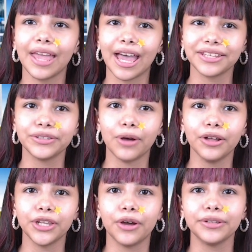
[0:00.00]
As you all
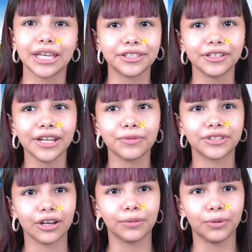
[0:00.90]
know, yesterday was
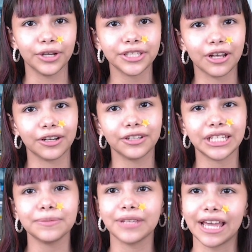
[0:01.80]
our boys soccer
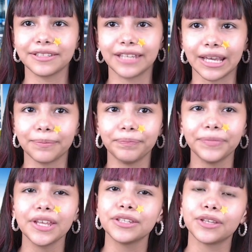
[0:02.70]
team's last game.
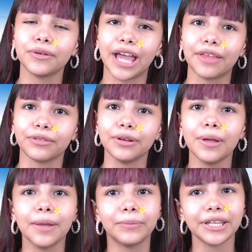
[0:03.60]
So, Catherine,
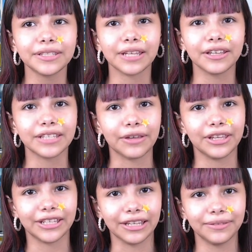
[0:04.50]
please tell us how
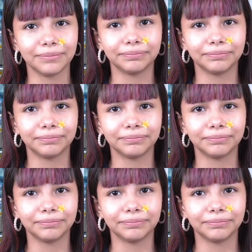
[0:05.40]
they did.